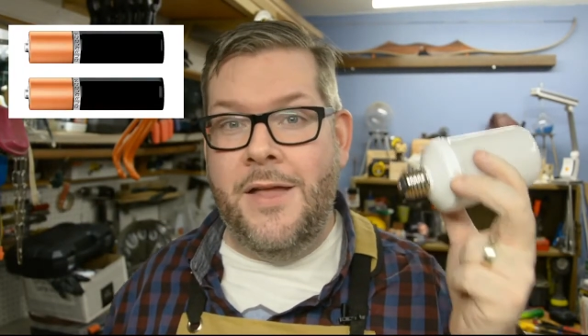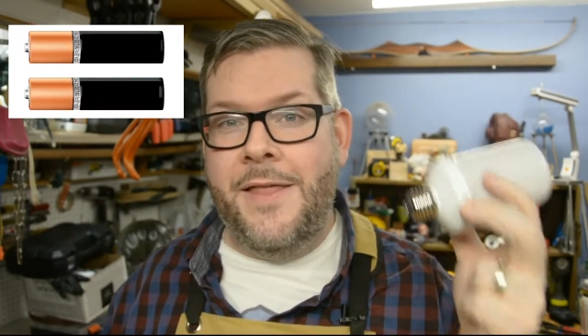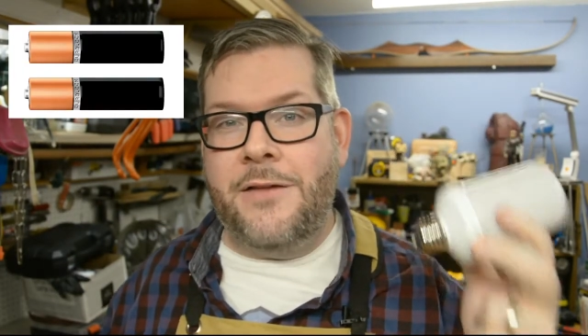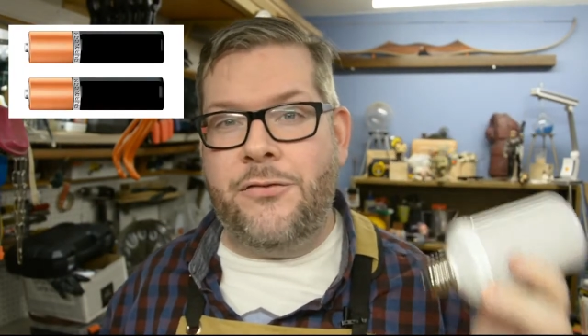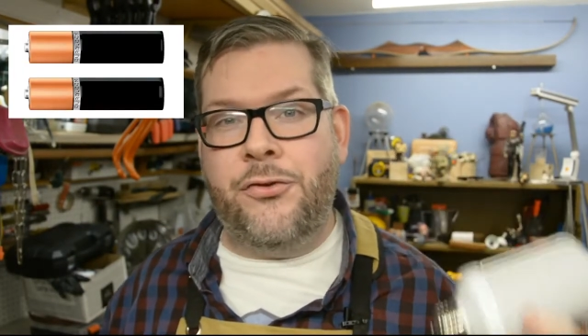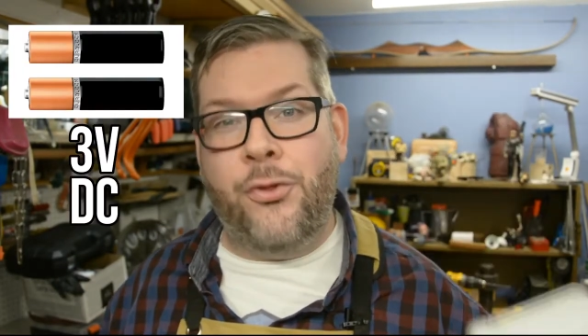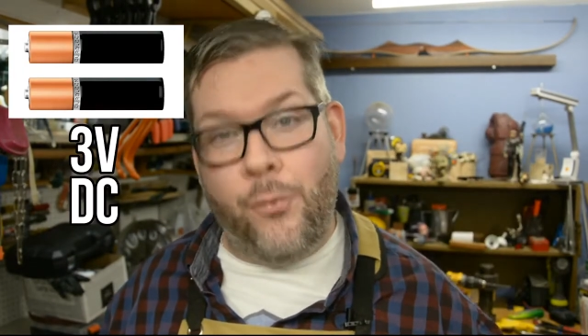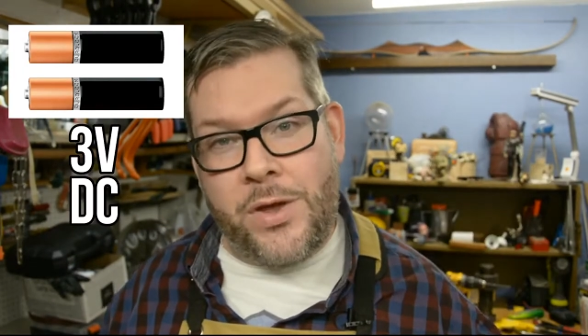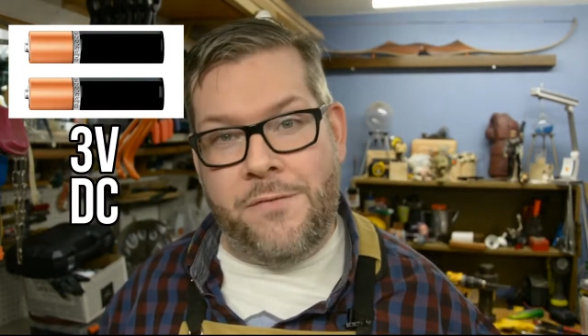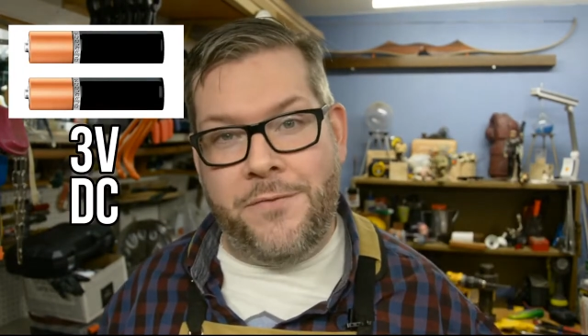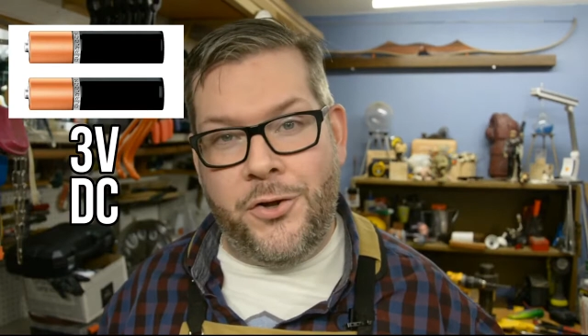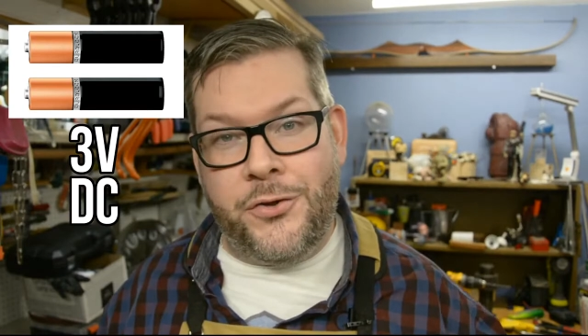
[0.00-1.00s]
That's
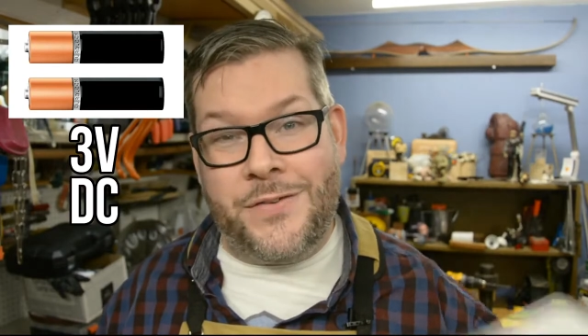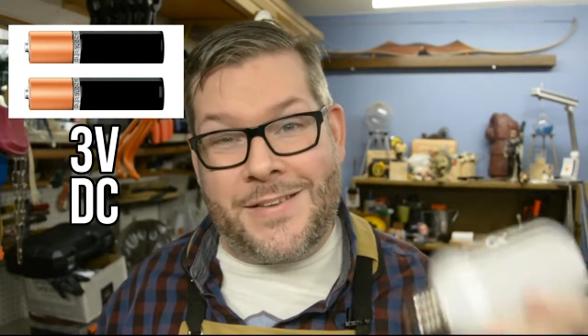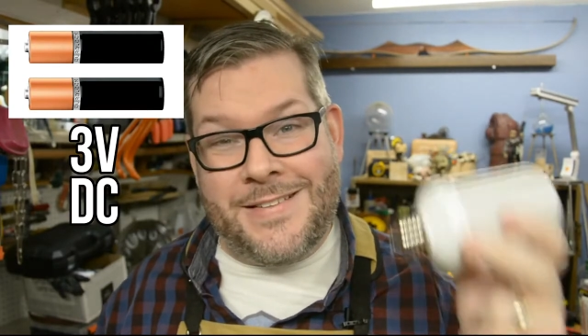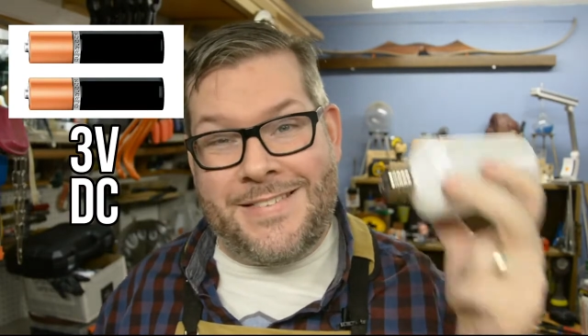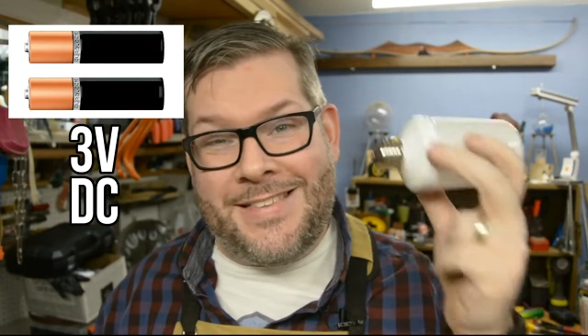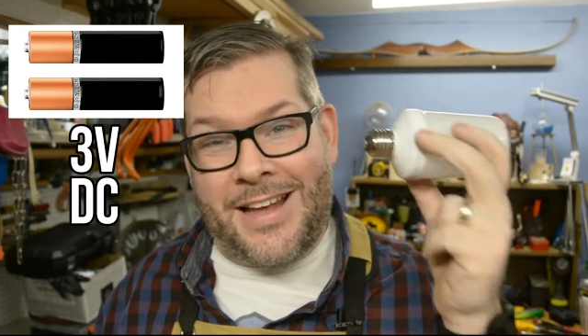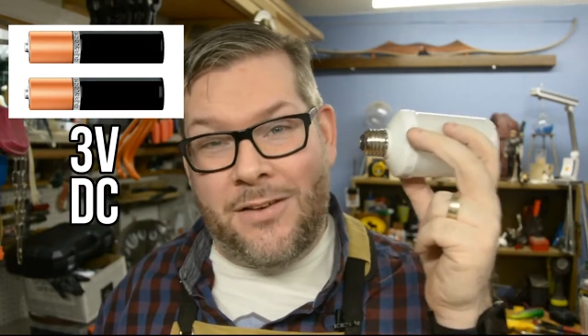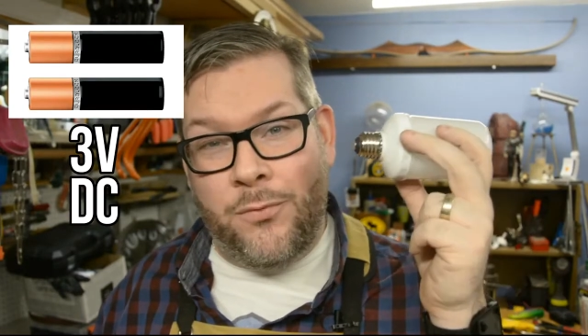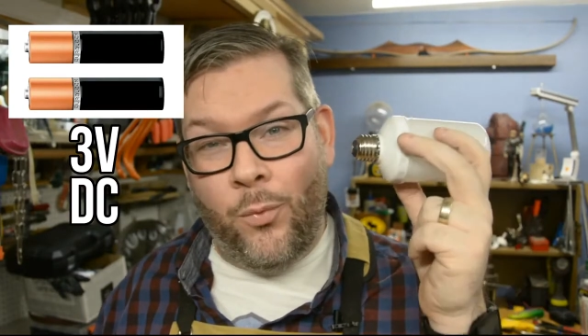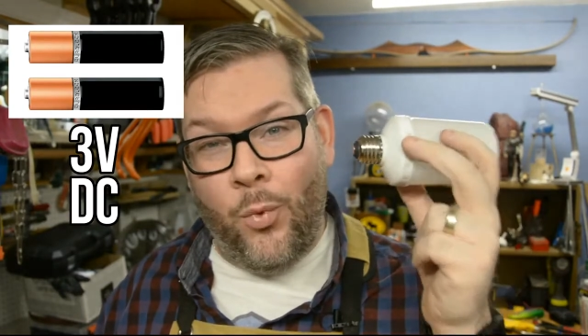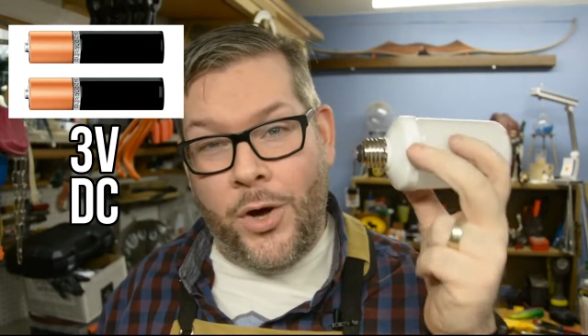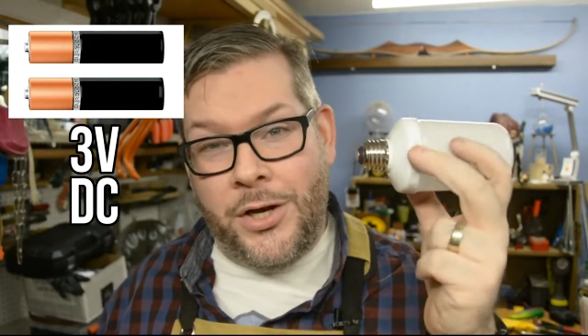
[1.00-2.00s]
three volts instead
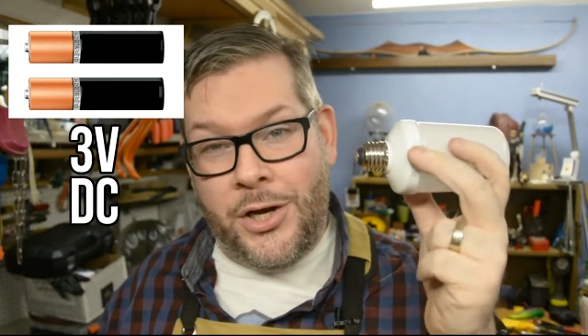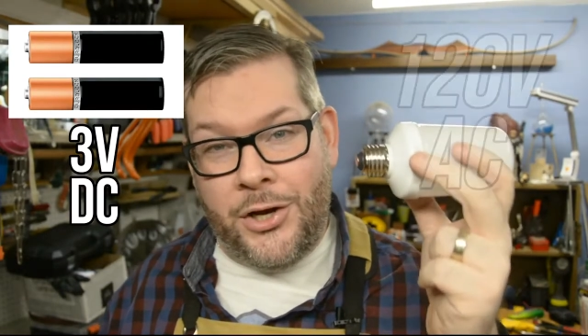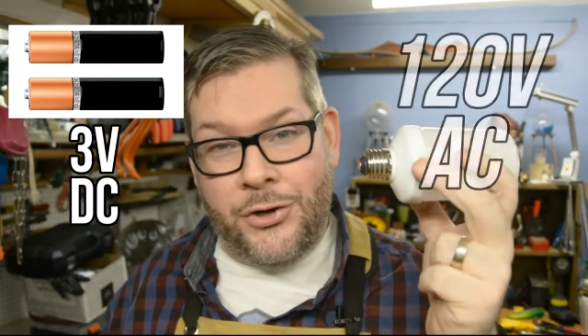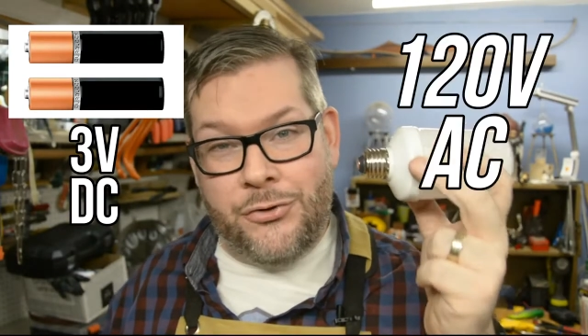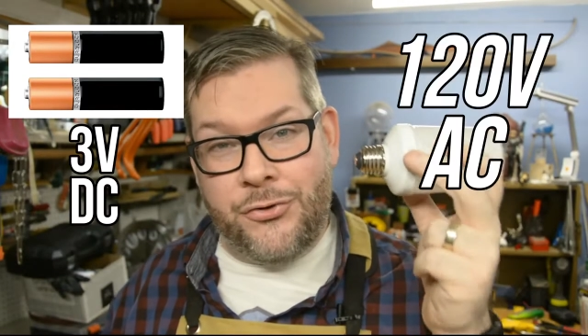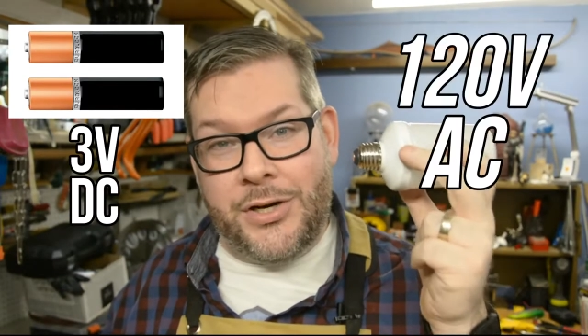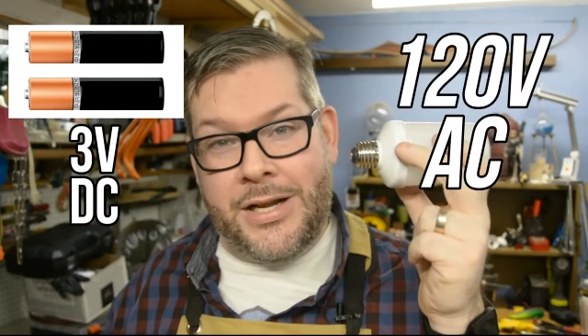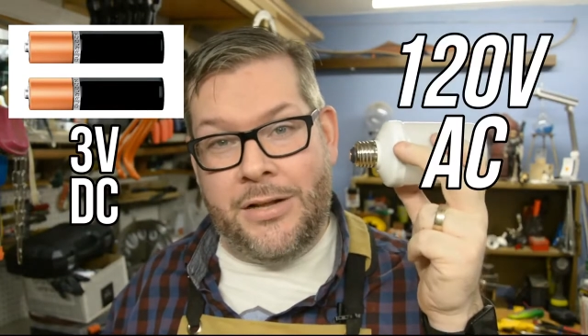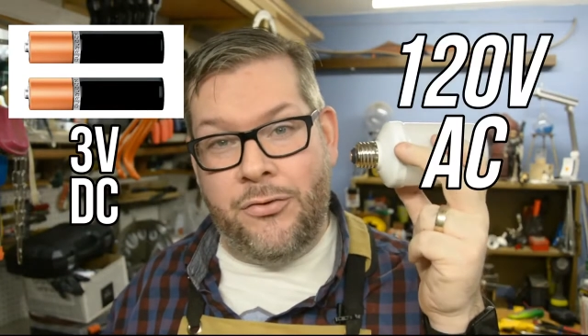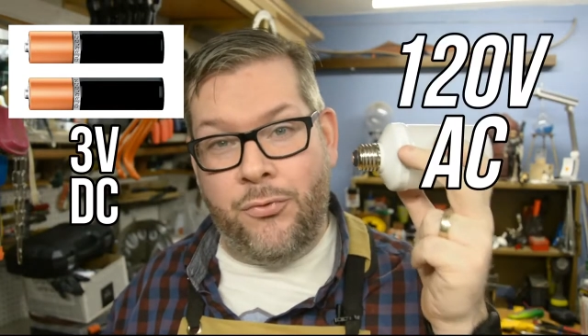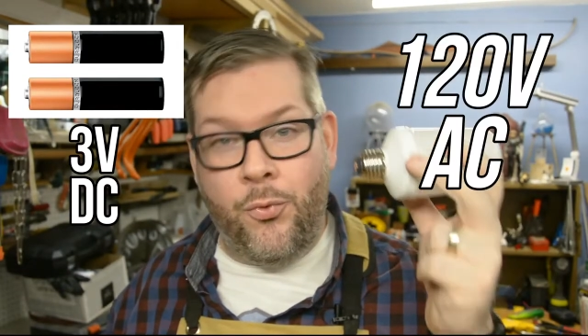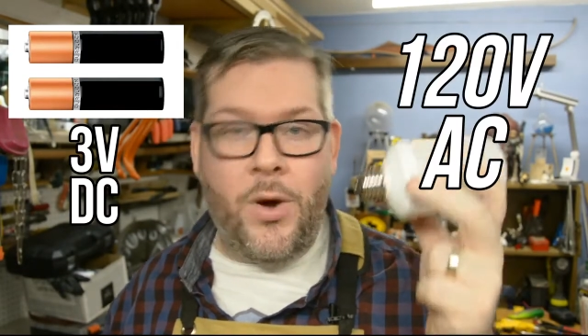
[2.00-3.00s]
of
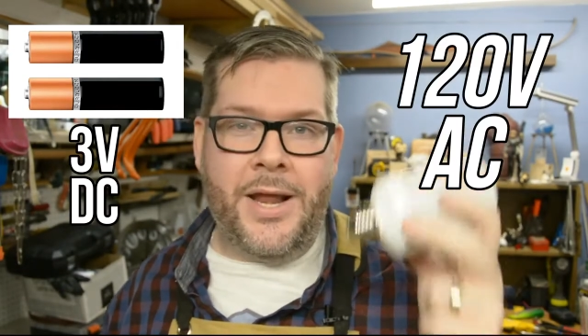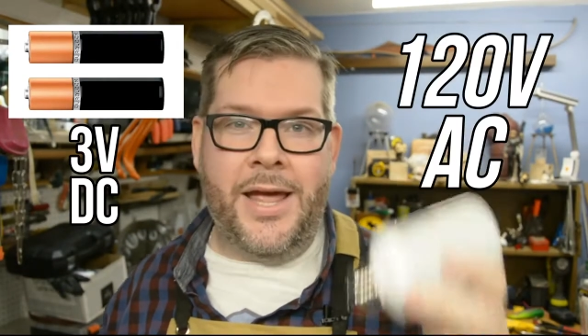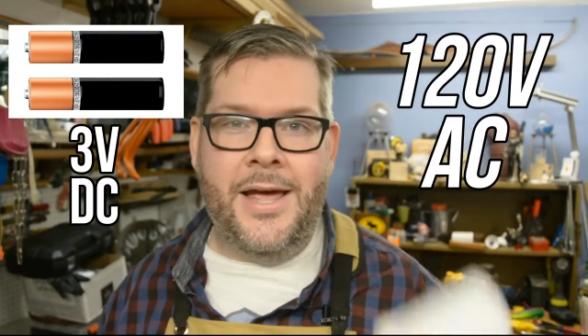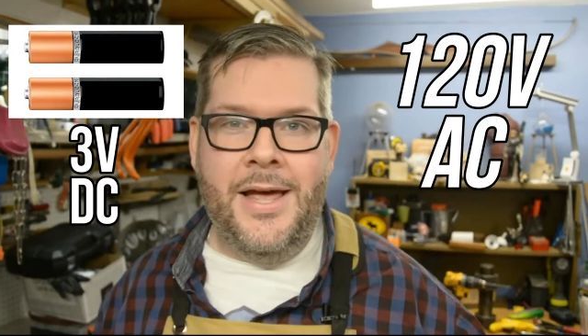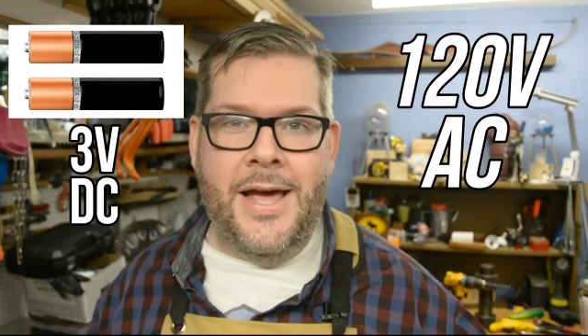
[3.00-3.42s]
120.